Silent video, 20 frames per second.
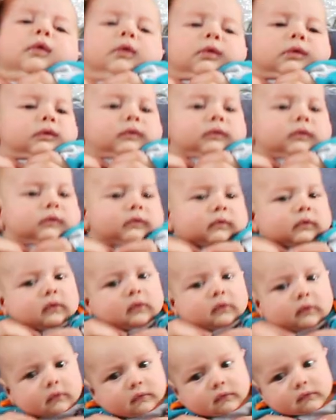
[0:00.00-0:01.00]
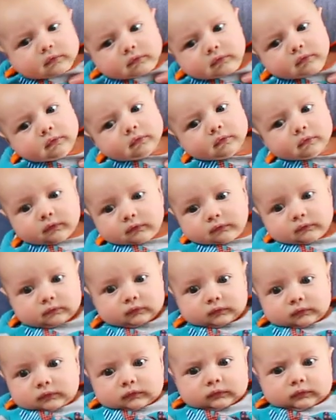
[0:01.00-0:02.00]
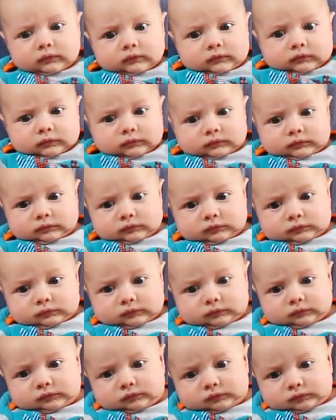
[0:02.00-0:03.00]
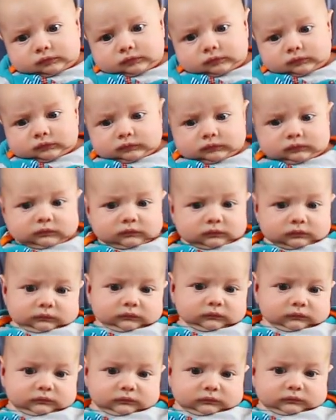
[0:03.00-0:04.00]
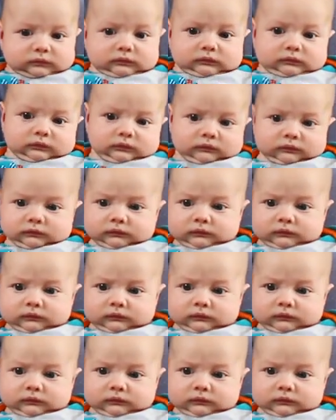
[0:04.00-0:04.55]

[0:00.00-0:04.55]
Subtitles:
This person isn't speaking.